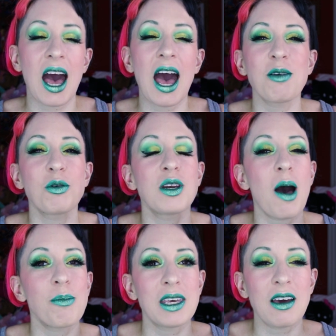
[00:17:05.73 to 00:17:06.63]
I would
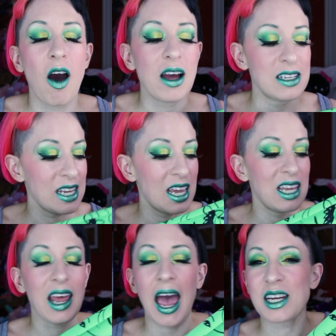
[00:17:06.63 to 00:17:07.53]
not be caught
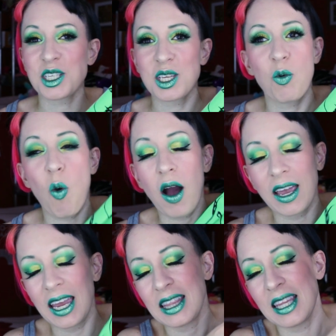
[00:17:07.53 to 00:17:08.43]
dead actually
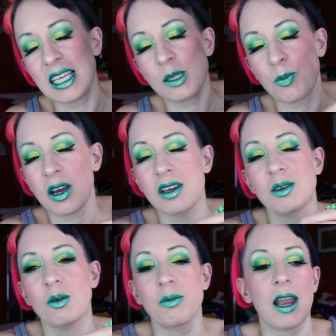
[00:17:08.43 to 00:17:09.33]
walking in these
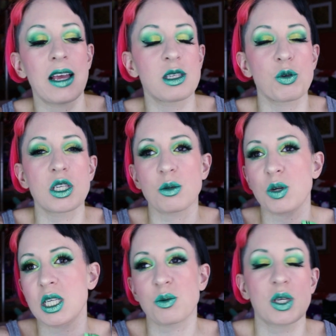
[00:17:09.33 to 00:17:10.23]
because it would be like swish,
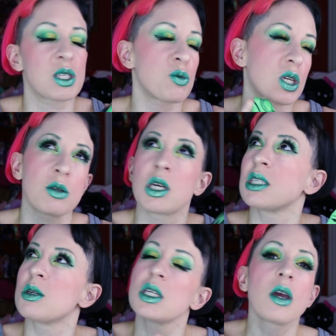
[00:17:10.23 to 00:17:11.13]
swish, swish
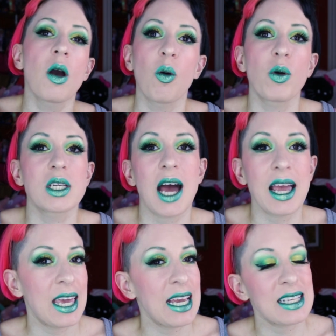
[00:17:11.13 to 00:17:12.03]
which
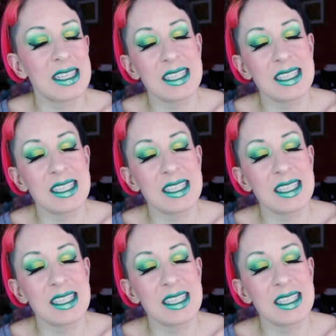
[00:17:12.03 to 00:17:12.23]
I can't